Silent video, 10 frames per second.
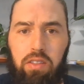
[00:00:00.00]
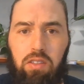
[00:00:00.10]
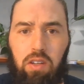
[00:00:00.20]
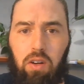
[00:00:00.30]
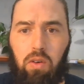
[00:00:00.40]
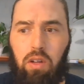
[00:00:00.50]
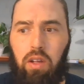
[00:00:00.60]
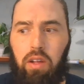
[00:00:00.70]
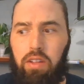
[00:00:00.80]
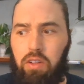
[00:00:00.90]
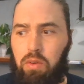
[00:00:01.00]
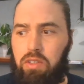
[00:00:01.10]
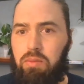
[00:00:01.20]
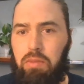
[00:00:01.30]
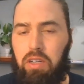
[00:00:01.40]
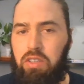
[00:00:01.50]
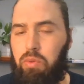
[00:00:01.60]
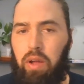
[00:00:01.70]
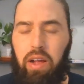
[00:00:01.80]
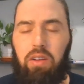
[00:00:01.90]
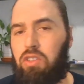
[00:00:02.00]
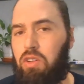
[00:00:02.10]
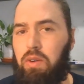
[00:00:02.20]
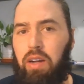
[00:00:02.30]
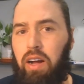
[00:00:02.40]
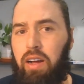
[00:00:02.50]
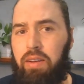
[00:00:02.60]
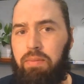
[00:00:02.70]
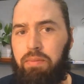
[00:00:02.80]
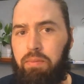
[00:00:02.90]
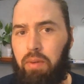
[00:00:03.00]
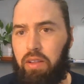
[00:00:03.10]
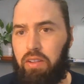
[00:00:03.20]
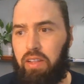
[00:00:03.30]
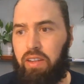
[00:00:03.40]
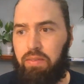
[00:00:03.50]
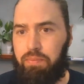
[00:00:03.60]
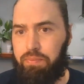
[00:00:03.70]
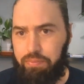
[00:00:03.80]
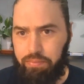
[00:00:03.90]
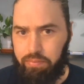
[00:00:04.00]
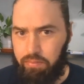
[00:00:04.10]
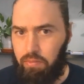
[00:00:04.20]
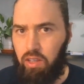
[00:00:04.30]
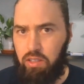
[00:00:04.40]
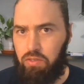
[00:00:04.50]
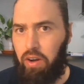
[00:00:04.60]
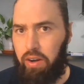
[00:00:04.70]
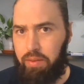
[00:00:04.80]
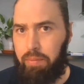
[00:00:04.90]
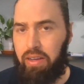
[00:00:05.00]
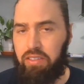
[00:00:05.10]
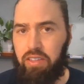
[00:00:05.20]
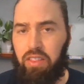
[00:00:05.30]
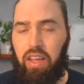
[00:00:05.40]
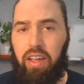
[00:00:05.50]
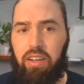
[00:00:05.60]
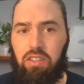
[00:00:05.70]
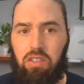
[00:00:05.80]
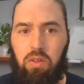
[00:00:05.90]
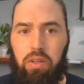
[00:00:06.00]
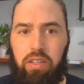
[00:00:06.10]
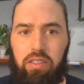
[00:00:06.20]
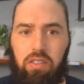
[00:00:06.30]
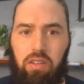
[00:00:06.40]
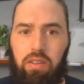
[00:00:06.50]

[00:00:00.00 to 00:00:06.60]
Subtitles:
So there isn't much else going on other than this very basic thing. So it's